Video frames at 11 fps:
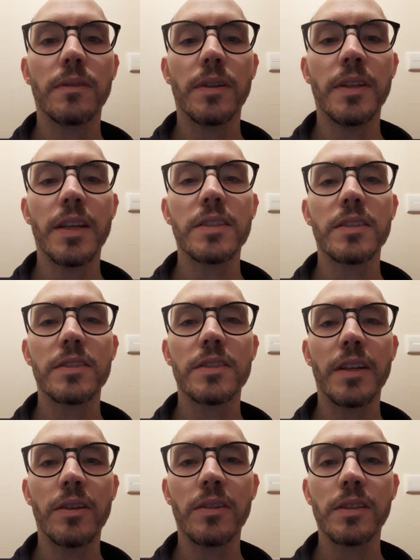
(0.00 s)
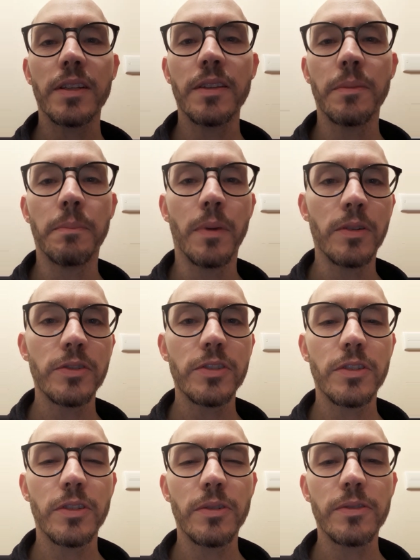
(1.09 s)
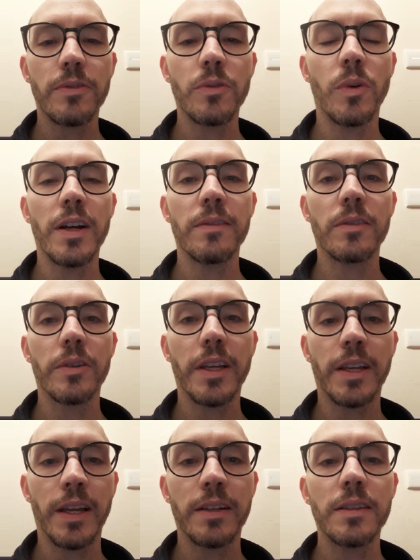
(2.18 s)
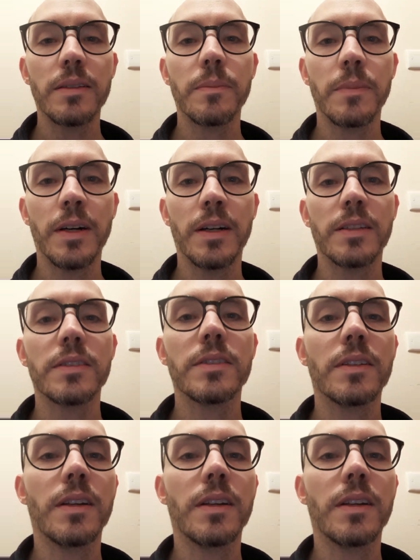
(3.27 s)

necessarily the most useful way of looking at it, but